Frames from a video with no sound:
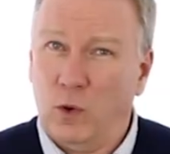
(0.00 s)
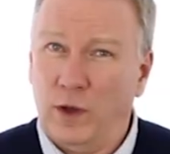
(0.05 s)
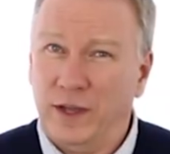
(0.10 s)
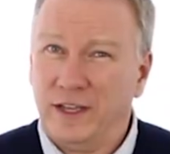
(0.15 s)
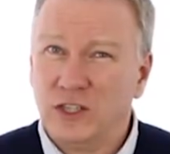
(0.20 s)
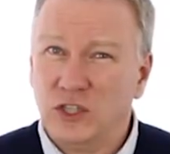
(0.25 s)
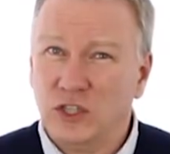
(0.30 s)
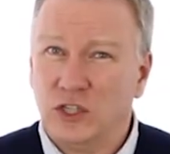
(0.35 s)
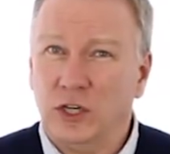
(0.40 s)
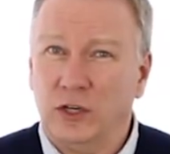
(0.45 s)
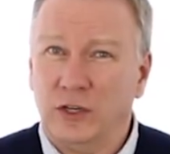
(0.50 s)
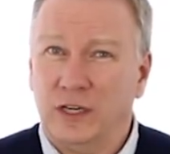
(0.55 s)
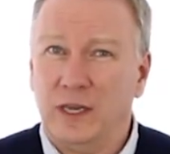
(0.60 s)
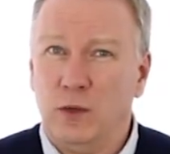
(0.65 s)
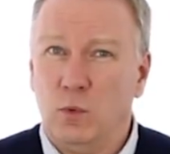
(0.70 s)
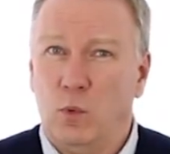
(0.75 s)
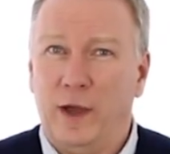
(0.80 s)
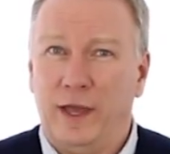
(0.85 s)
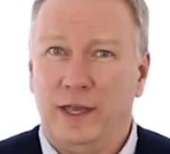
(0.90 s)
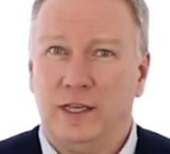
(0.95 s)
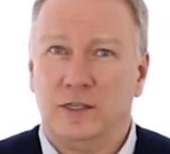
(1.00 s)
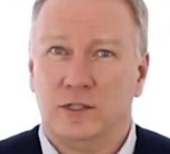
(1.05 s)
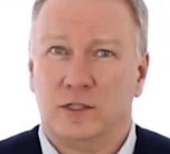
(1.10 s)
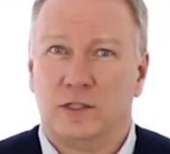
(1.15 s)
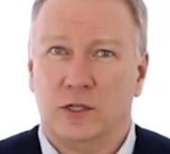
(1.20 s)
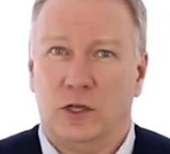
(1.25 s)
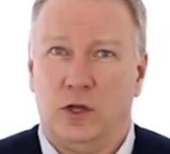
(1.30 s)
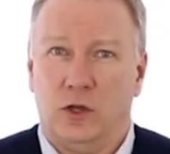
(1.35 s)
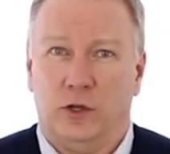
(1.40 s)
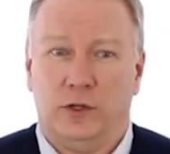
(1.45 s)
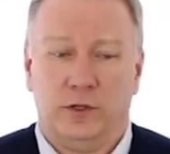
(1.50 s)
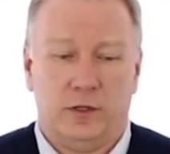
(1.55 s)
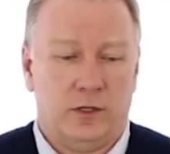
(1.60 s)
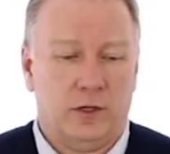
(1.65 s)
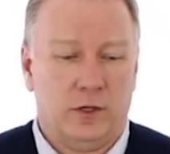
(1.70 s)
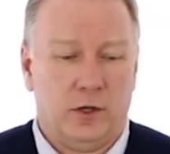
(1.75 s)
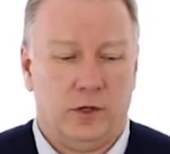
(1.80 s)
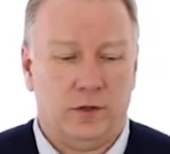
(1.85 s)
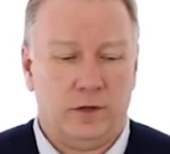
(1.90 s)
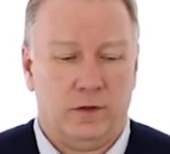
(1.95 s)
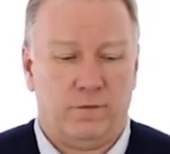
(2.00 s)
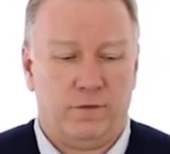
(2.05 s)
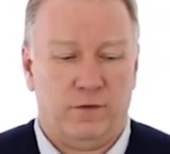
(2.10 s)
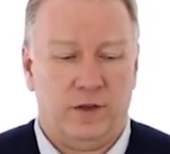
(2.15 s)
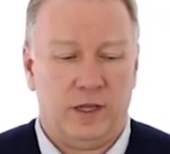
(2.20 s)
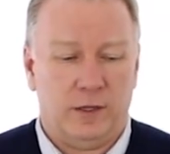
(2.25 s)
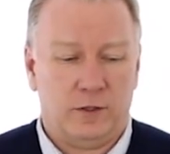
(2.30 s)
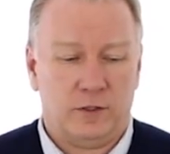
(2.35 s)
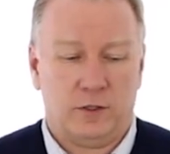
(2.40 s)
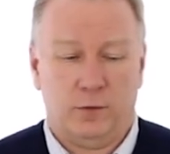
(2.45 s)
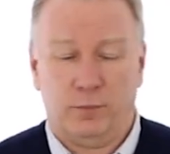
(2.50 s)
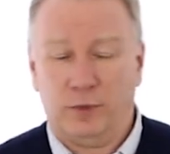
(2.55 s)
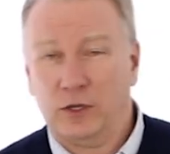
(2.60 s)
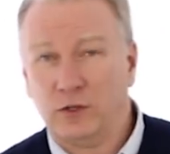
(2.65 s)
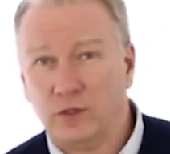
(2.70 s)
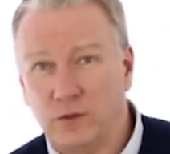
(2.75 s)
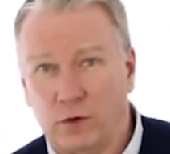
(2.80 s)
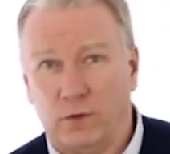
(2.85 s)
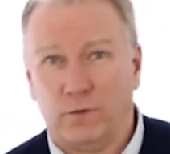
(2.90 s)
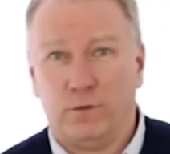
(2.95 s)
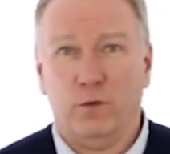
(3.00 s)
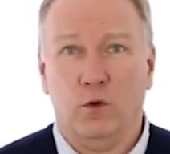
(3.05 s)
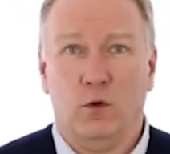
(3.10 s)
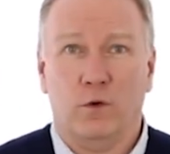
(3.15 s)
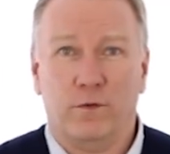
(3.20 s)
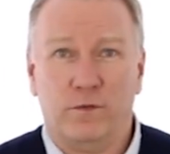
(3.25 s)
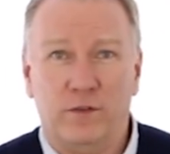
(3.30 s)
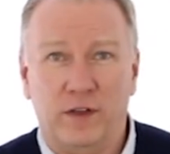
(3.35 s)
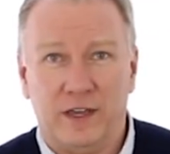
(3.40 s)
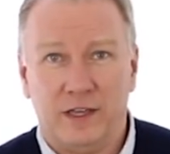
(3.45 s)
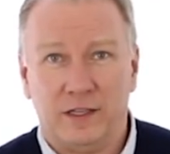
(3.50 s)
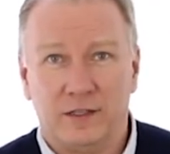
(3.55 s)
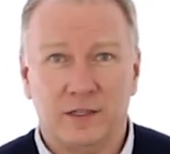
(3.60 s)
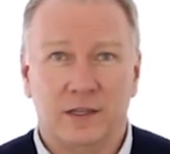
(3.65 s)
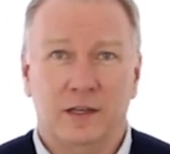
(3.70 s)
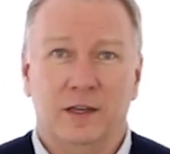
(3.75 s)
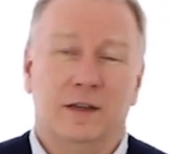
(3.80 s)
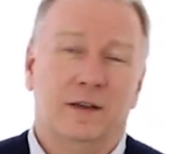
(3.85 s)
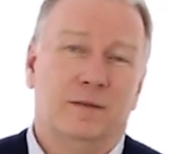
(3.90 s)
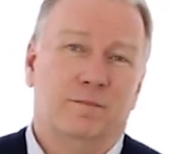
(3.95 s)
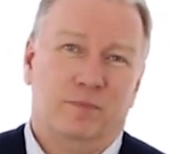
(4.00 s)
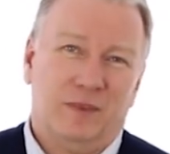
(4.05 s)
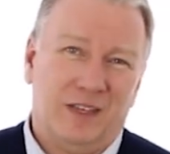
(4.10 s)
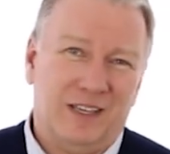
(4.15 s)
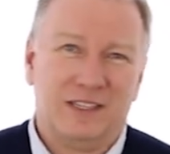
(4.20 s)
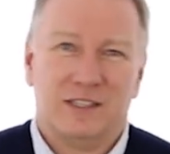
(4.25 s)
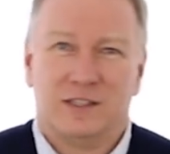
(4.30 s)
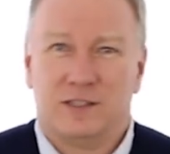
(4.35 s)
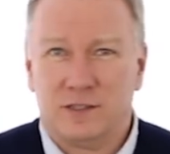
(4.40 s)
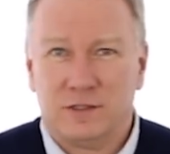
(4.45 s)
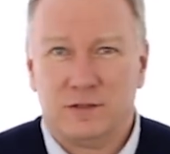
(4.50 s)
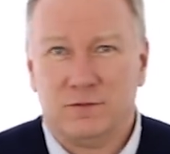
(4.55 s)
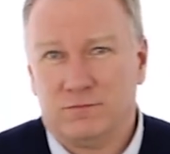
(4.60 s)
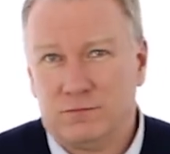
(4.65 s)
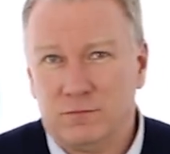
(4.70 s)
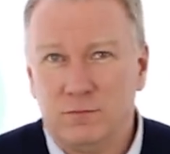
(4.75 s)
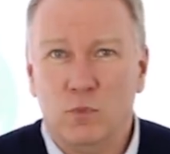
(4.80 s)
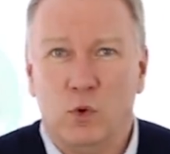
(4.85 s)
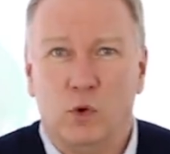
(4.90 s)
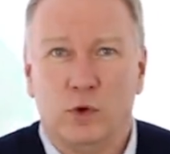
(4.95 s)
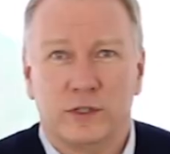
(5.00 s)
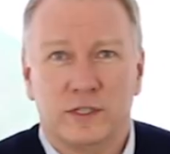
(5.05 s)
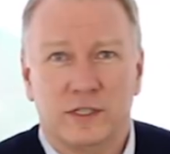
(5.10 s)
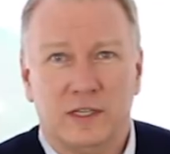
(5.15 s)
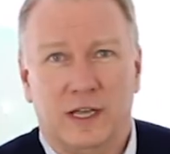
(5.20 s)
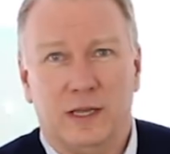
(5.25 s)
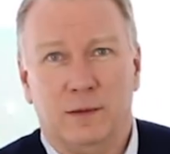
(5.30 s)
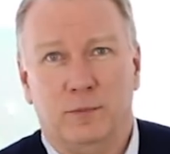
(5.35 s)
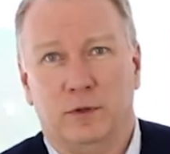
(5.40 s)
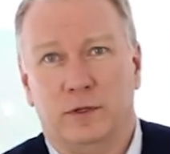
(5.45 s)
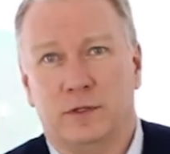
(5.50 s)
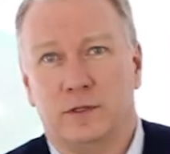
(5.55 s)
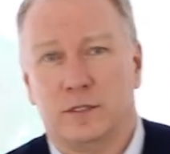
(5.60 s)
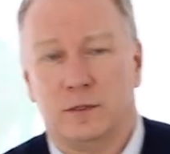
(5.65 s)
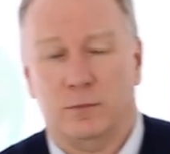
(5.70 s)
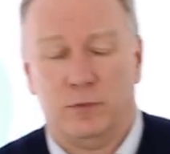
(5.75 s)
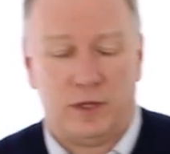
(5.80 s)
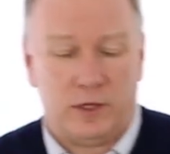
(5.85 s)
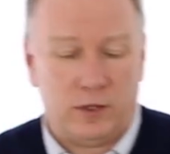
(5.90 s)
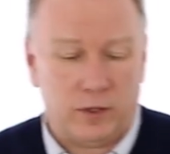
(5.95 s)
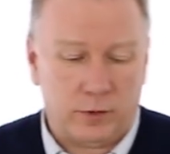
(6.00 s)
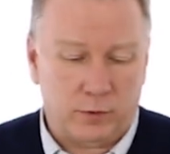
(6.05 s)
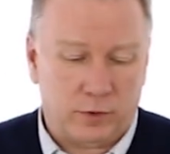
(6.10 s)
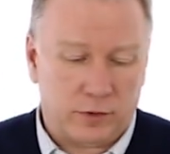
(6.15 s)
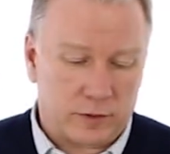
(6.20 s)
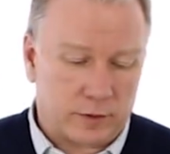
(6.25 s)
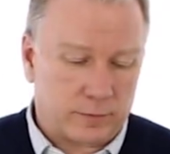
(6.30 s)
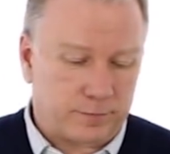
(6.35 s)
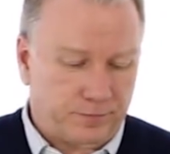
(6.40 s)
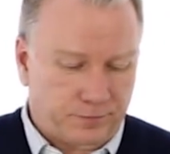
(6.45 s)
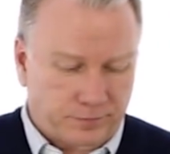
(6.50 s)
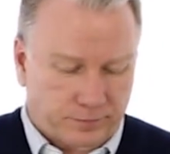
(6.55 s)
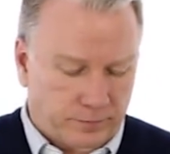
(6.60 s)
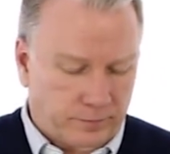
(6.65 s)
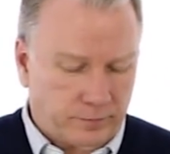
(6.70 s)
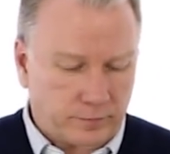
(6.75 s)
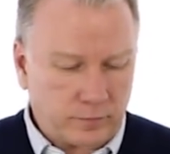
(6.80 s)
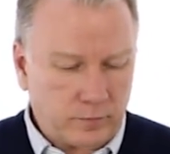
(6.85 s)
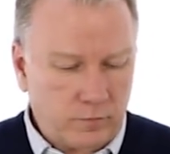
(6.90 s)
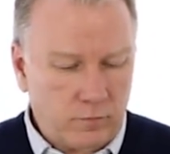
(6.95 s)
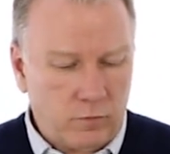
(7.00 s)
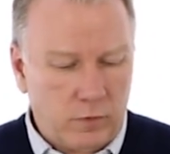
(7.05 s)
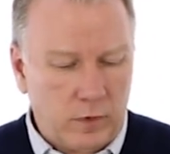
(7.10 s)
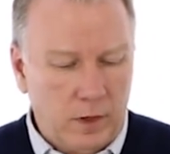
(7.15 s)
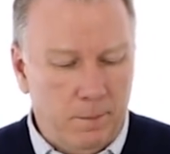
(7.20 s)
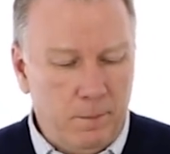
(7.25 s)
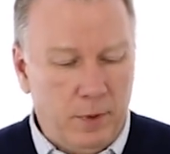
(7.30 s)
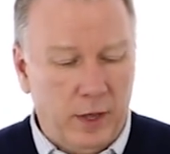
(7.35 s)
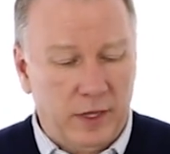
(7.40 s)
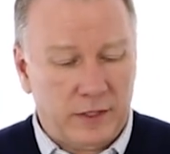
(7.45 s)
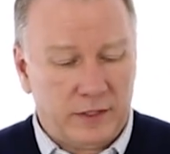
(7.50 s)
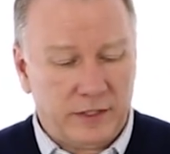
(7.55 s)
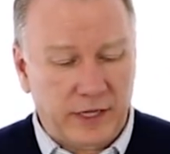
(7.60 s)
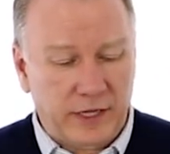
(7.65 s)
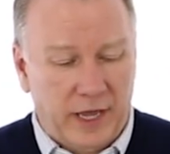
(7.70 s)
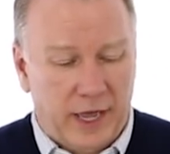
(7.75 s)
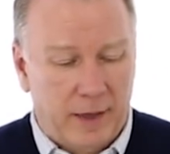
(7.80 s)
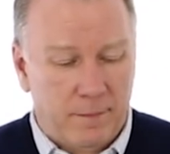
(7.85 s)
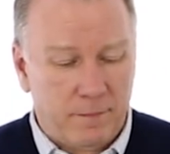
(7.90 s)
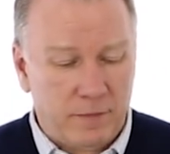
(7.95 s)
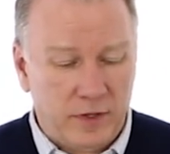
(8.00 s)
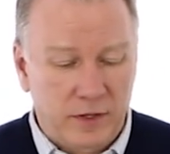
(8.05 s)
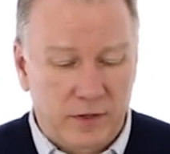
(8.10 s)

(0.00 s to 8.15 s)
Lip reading: quite chunky weights on the feet, so because you've got 4 feet, it's more stable than some of the other ones. But a